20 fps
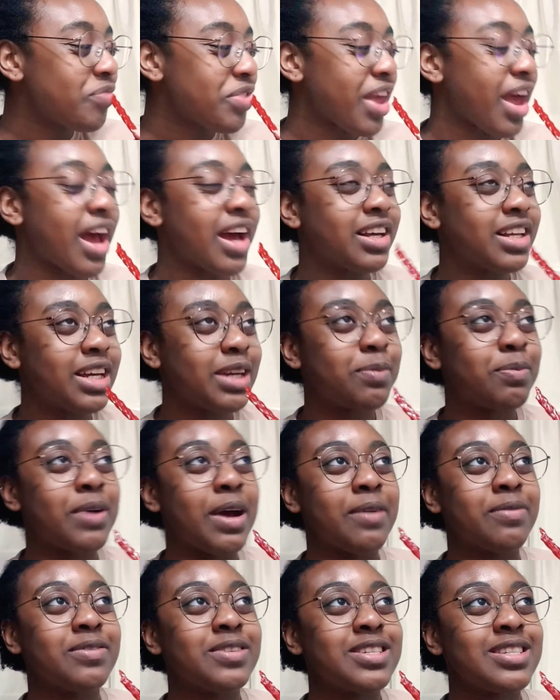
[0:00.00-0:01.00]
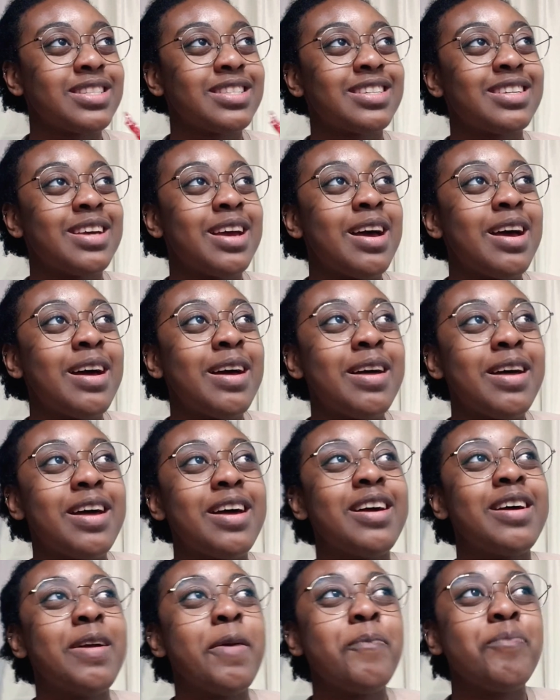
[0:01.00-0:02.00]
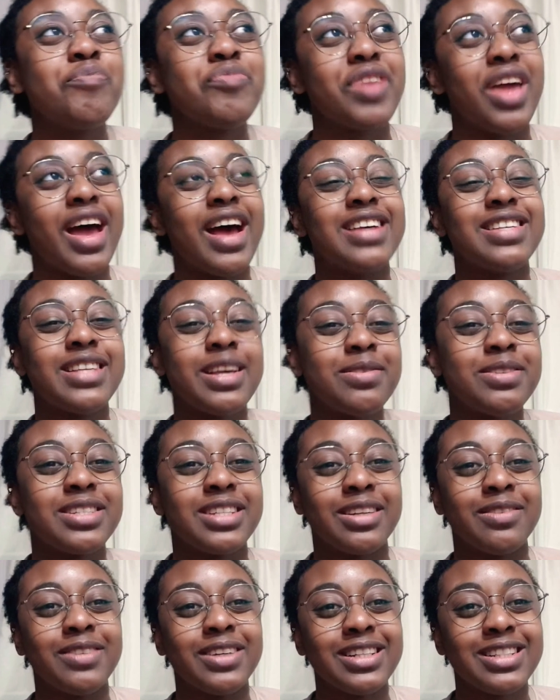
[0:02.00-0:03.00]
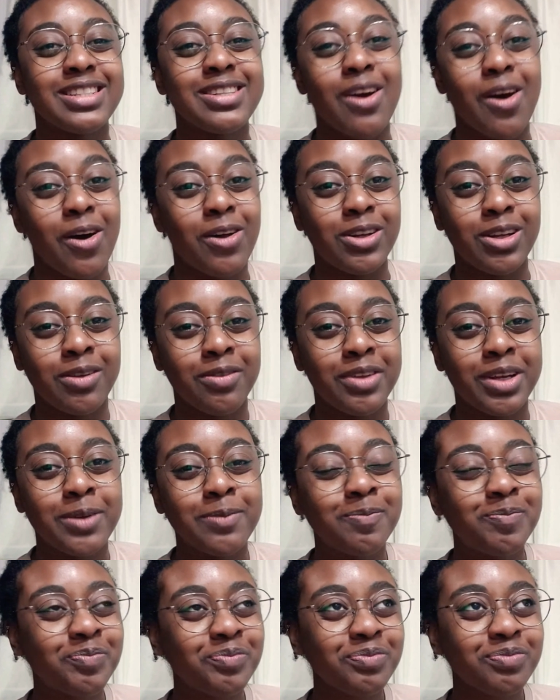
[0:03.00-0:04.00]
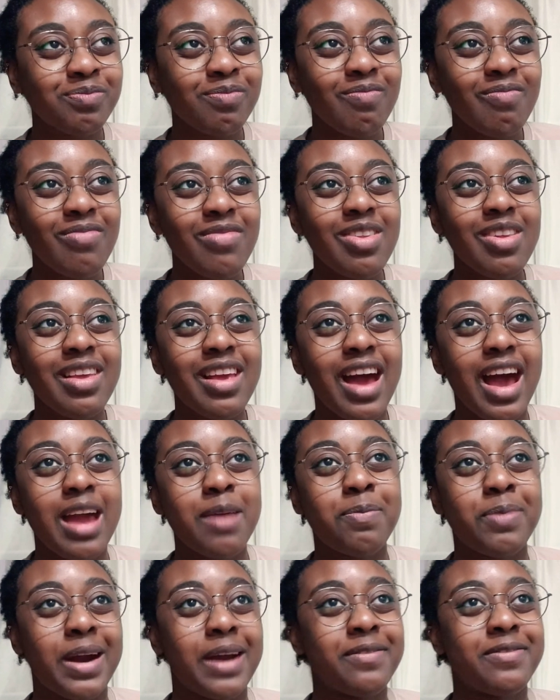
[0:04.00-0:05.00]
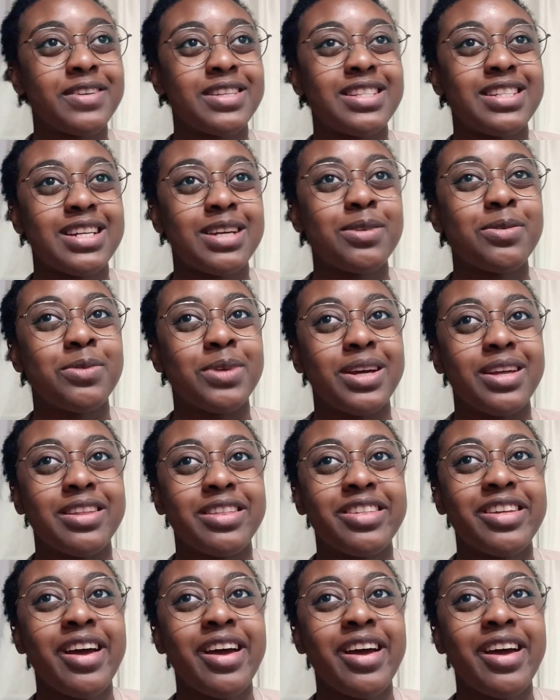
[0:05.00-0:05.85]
I prefaced as I was giving it to all of them, I prefaced it with